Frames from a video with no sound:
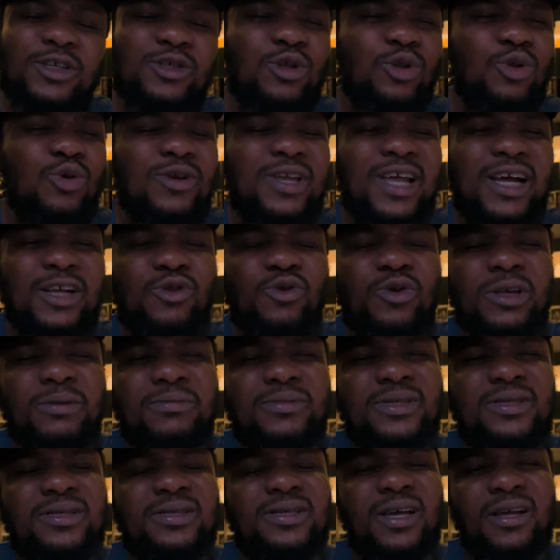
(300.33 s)
He's loyal to
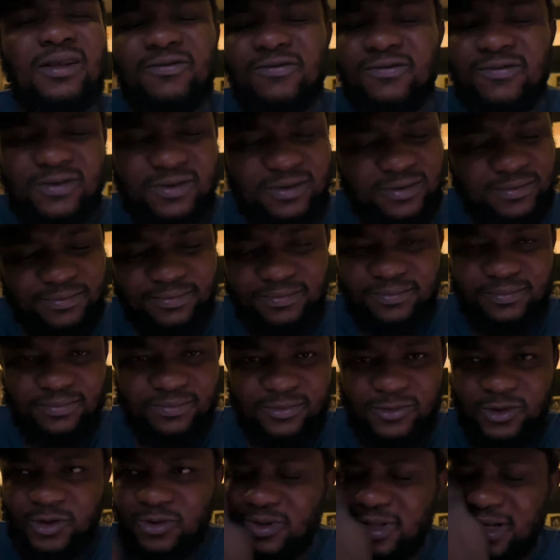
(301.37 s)
himself.
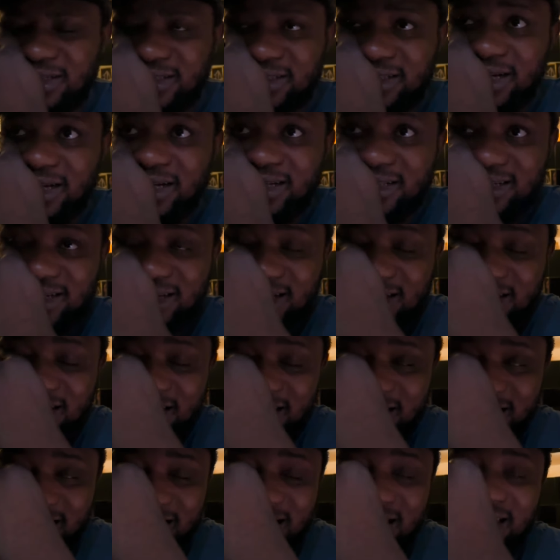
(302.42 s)
Understand?
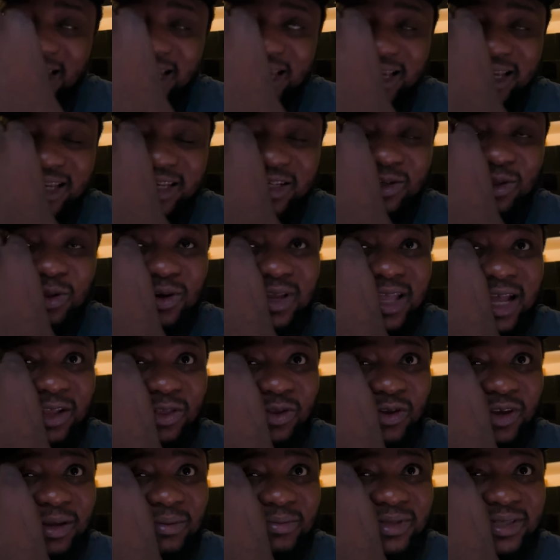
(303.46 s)
He's loyal
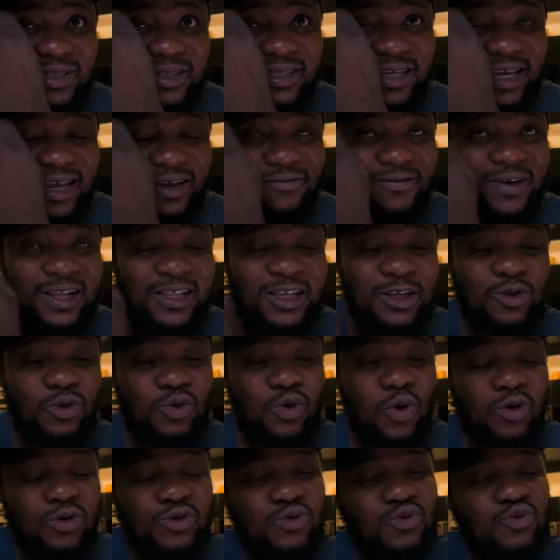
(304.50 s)
to himself and he
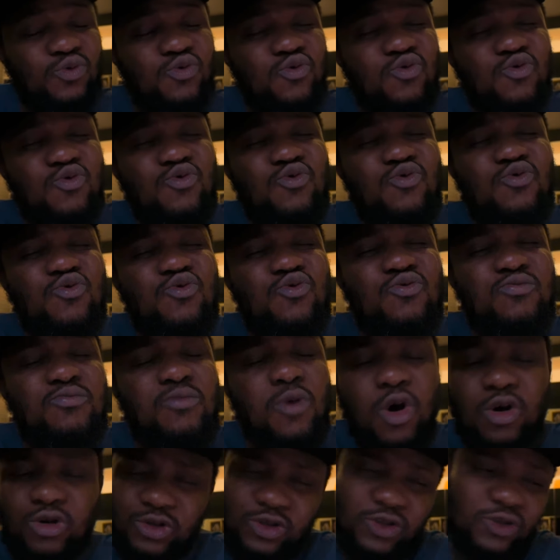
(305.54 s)
talks too
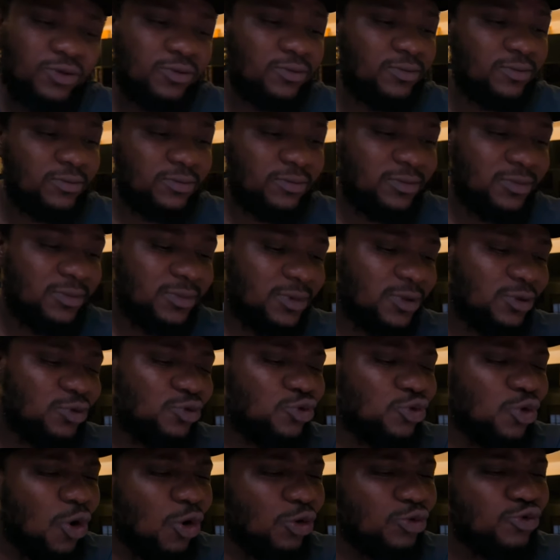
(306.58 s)
much.
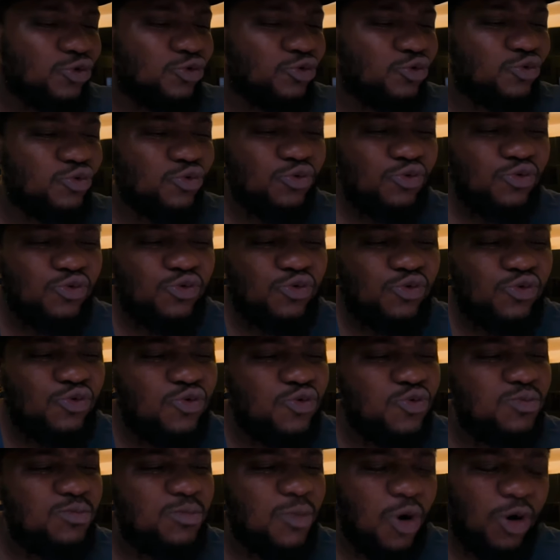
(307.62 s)
Talks
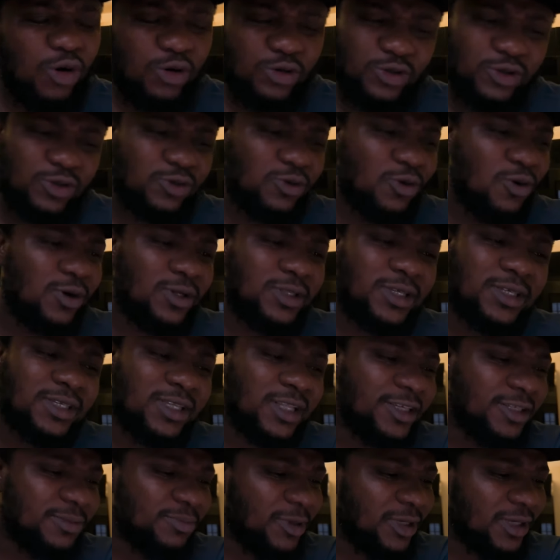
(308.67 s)
too much.
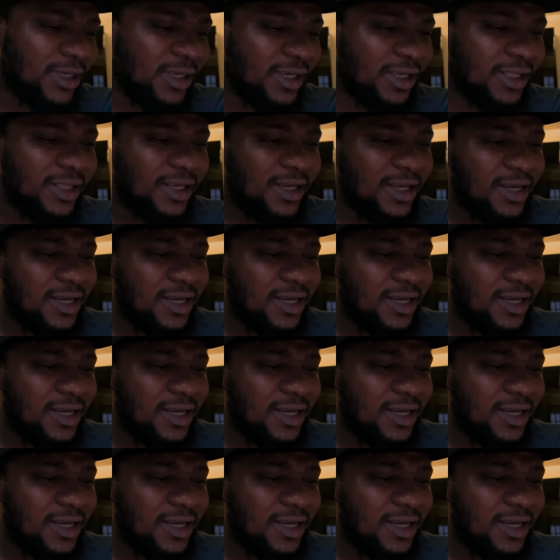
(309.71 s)
Honestly speaking.